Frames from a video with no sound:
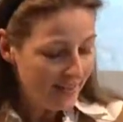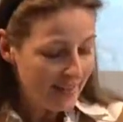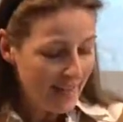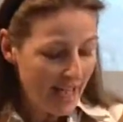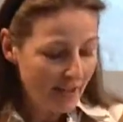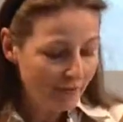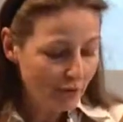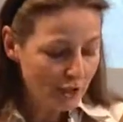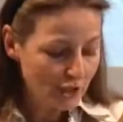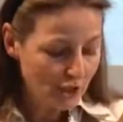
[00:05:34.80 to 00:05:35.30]
The
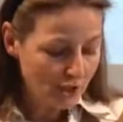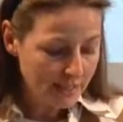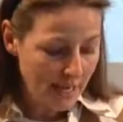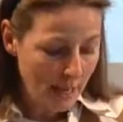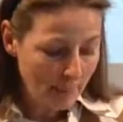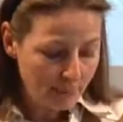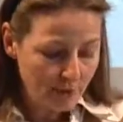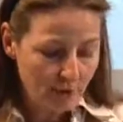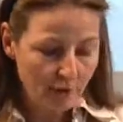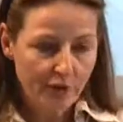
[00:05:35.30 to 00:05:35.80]
average
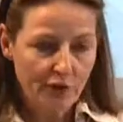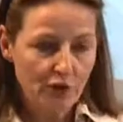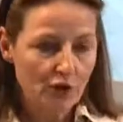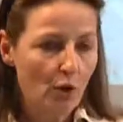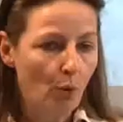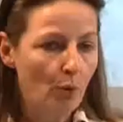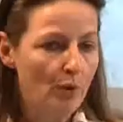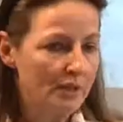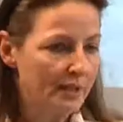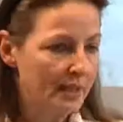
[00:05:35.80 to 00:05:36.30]
depth of
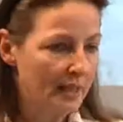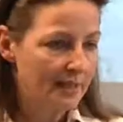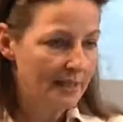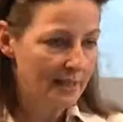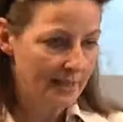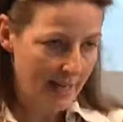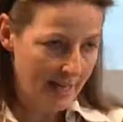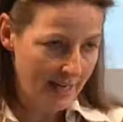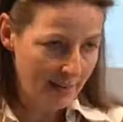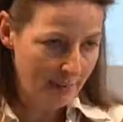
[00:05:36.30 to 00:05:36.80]
snow is 60
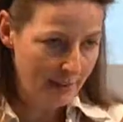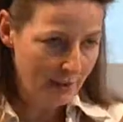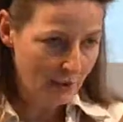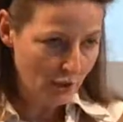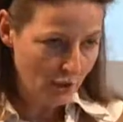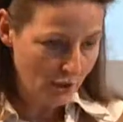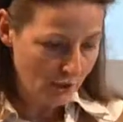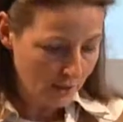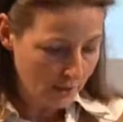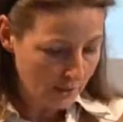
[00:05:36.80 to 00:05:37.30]

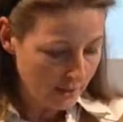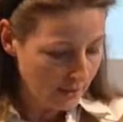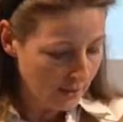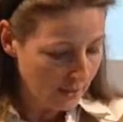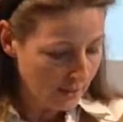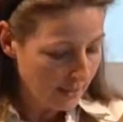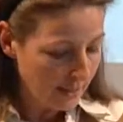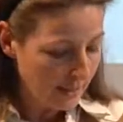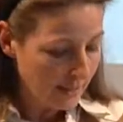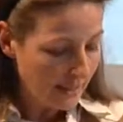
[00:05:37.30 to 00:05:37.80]
centimeters,
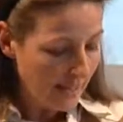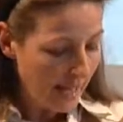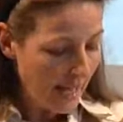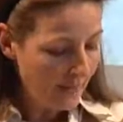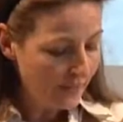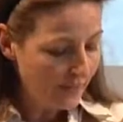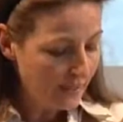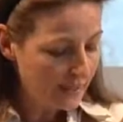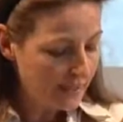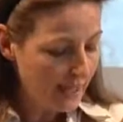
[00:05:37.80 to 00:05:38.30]

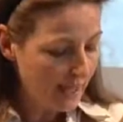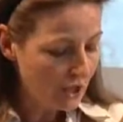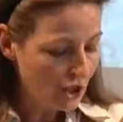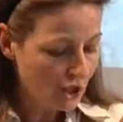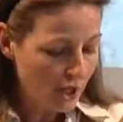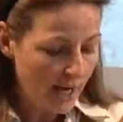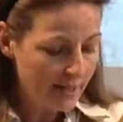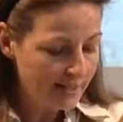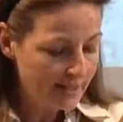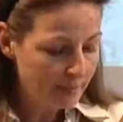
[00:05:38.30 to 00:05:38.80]
and the sun
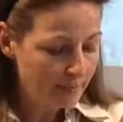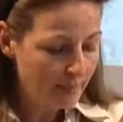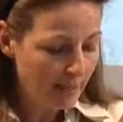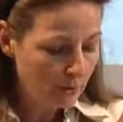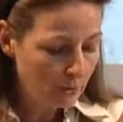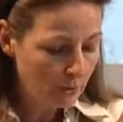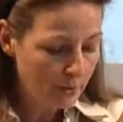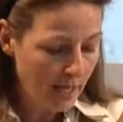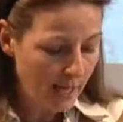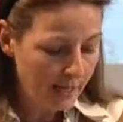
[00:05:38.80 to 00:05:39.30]
shines in
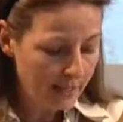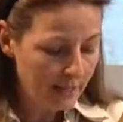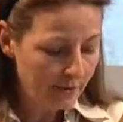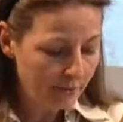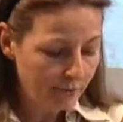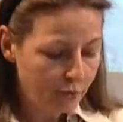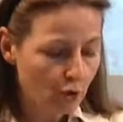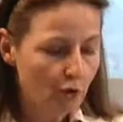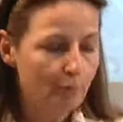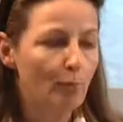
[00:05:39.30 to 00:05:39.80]

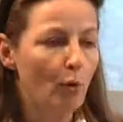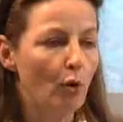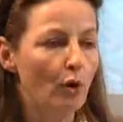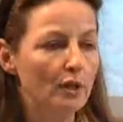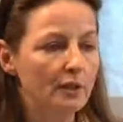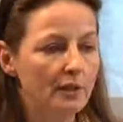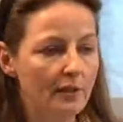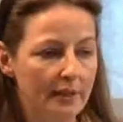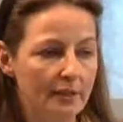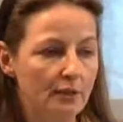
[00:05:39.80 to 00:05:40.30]
Bakuriani for
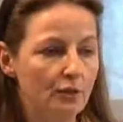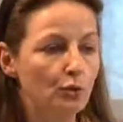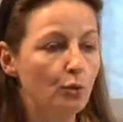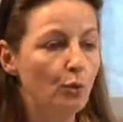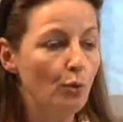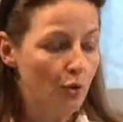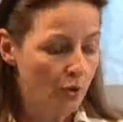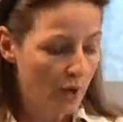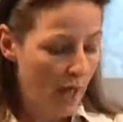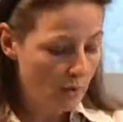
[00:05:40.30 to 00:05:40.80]
more than
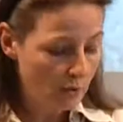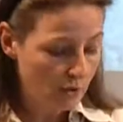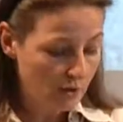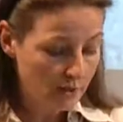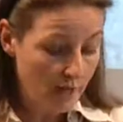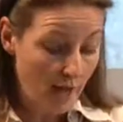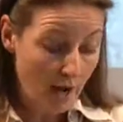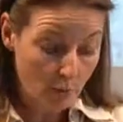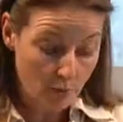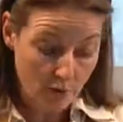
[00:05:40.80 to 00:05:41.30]

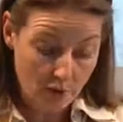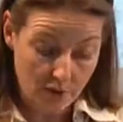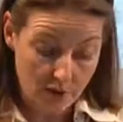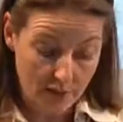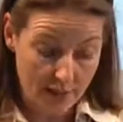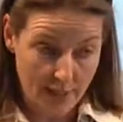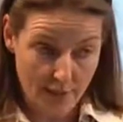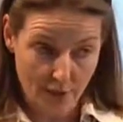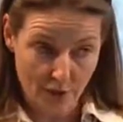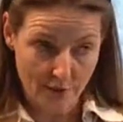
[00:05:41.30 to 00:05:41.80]
2,000 hours a
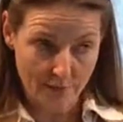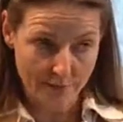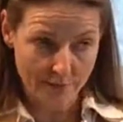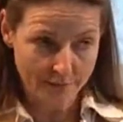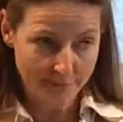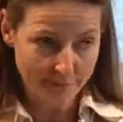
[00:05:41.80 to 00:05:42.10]
year.